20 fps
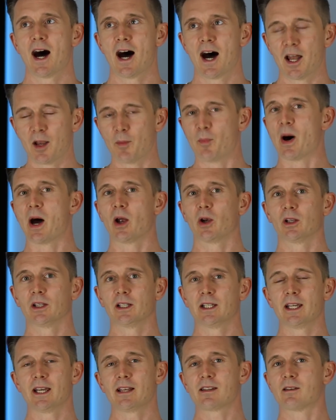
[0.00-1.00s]
and
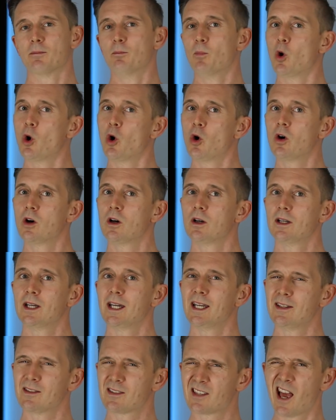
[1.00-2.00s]
apparently it's a more
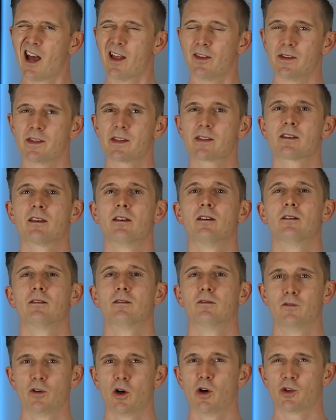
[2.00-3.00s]
intense
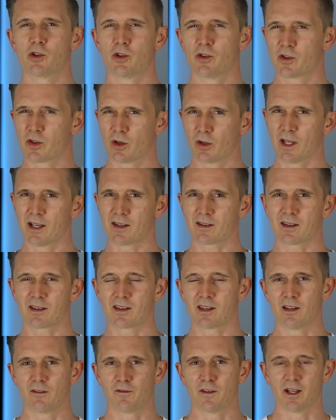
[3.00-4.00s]
version. So let's
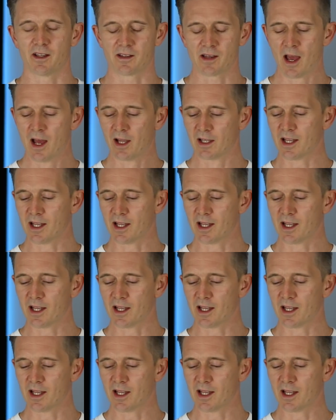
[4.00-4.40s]
see if it is.